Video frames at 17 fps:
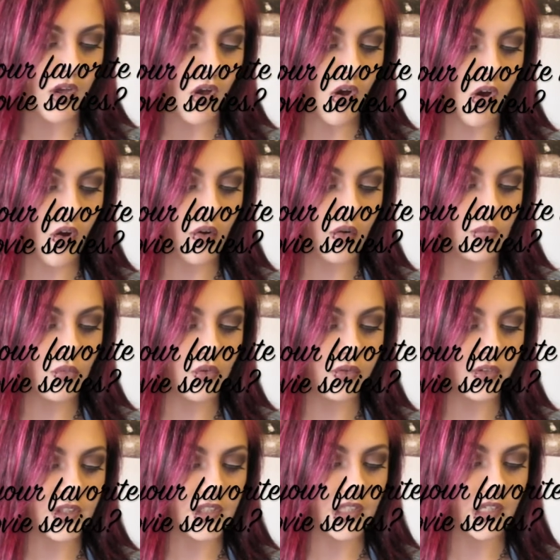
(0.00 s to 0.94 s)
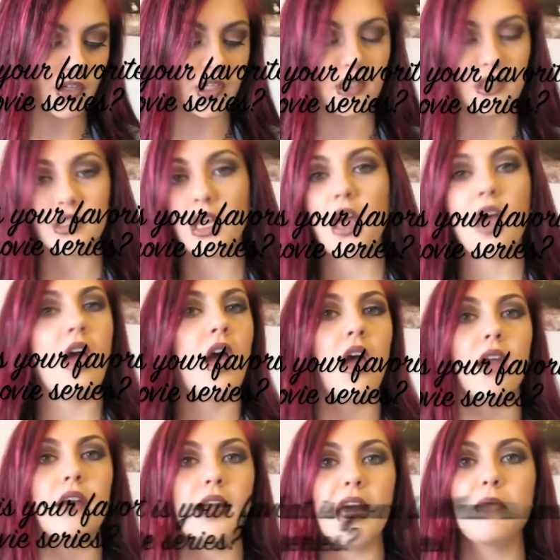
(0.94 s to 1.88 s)
horror movie series?
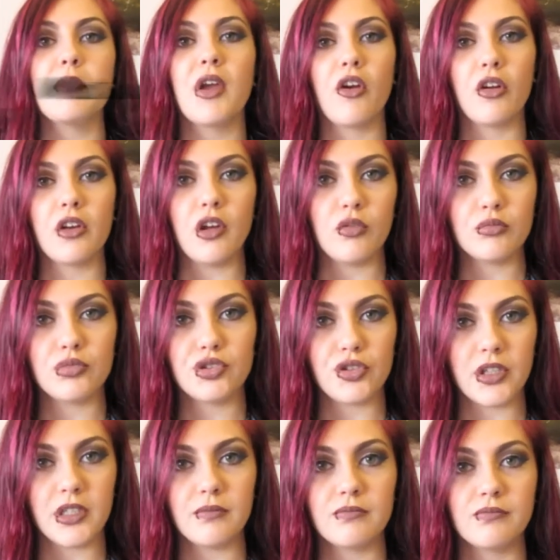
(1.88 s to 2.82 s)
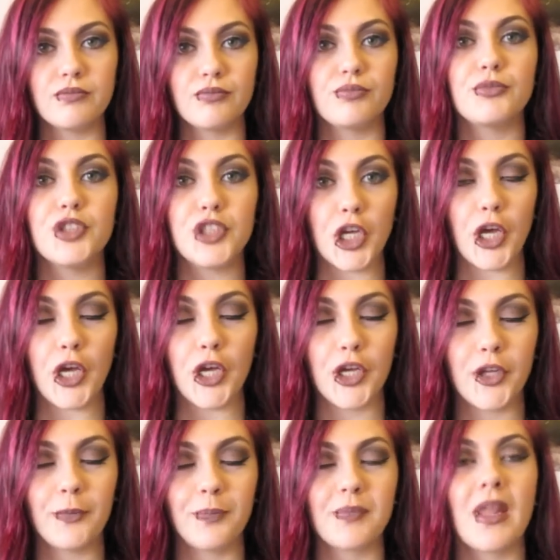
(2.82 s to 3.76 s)
Nightmare on Elm Street. Duh.
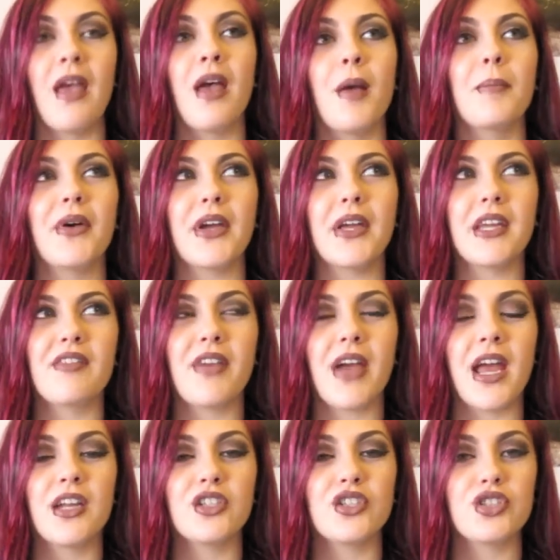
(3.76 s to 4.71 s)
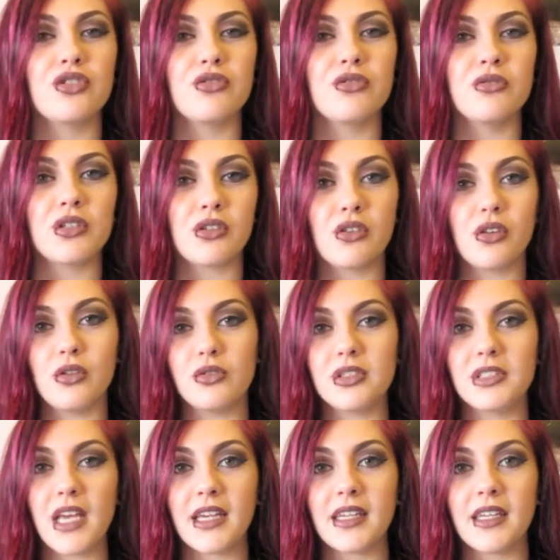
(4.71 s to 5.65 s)
But if I had to choose a close
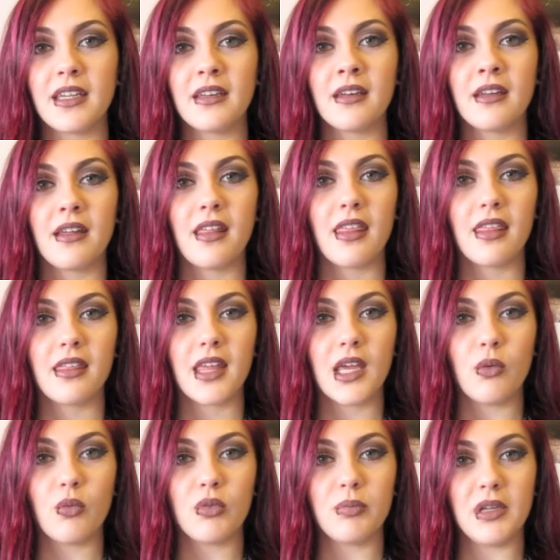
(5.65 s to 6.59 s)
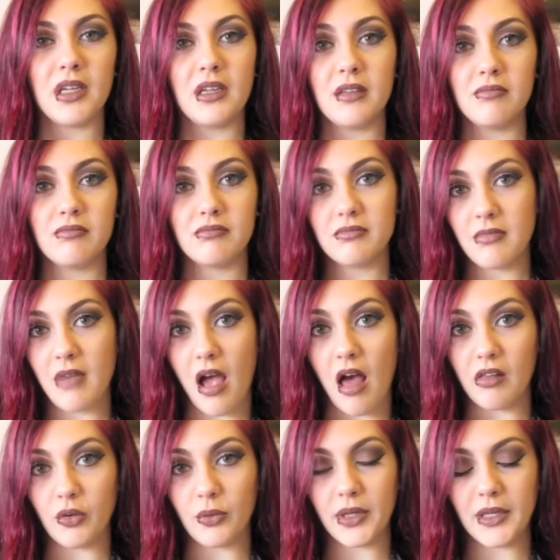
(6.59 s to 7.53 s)
second, it would be
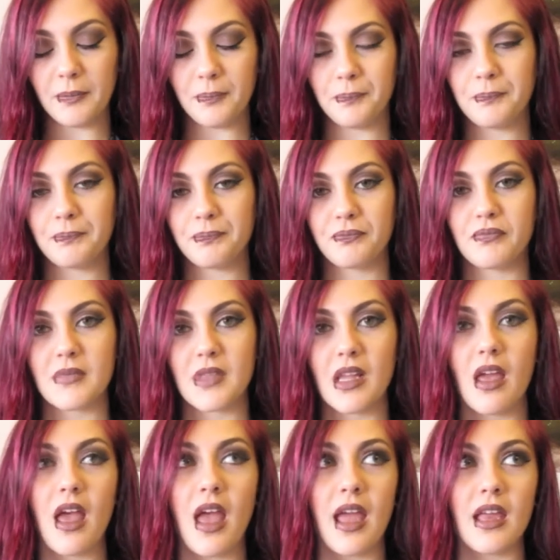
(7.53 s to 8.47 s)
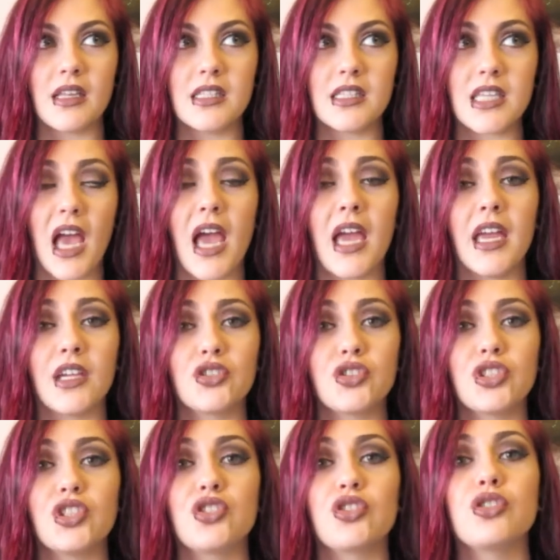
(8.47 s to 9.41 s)
Halloween. And I
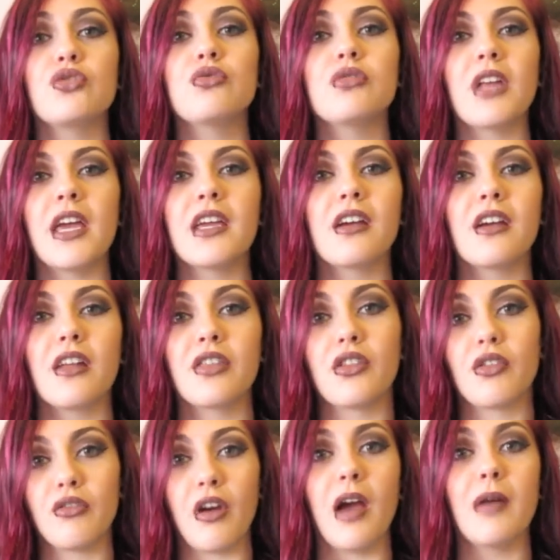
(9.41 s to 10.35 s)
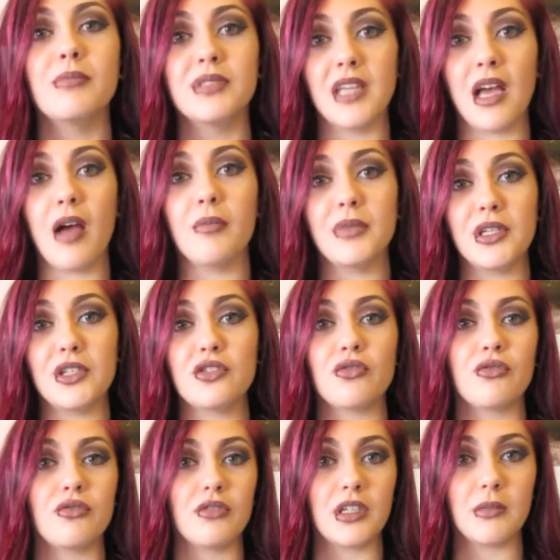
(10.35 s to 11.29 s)
actually do like the Rob
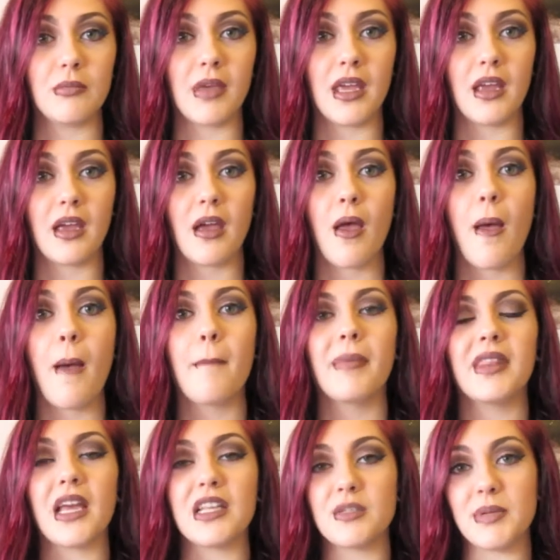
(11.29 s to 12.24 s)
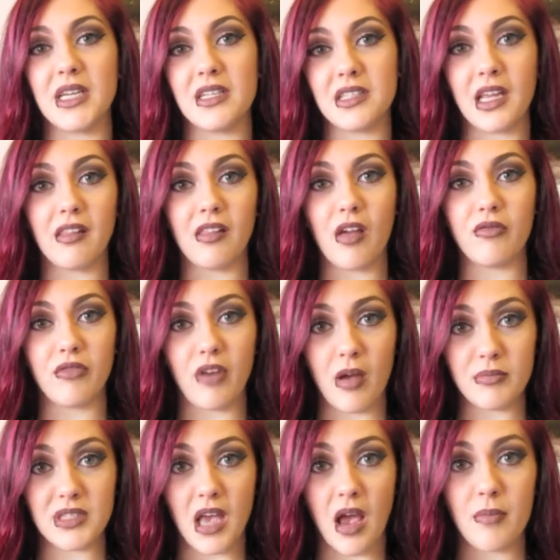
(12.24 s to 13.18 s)
Zombie's remake, but that's because I love
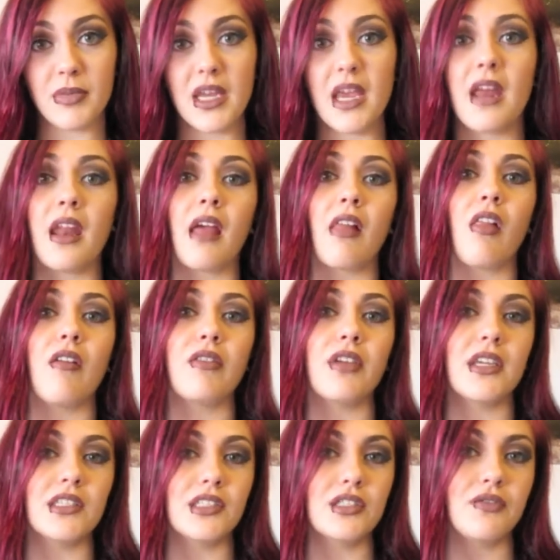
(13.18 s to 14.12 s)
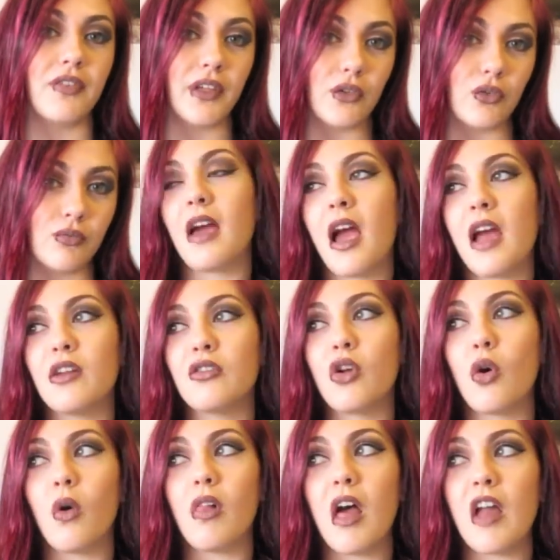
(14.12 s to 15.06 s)
Rob Zombie and I love his film. I don't
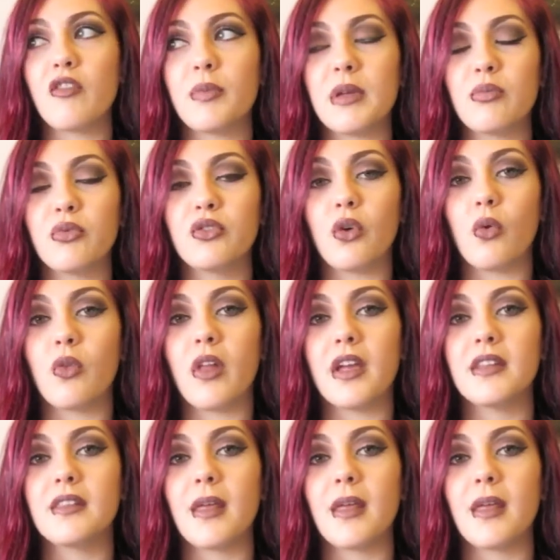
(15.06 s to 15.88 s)
know, a lot of people don't like